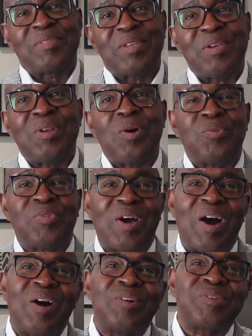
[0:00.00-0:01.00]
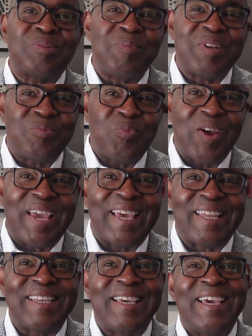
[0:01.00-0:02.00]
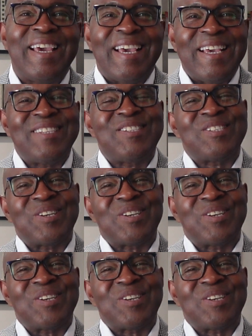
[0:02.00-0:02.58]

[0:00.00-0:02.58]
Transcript: You know, the ultimate win is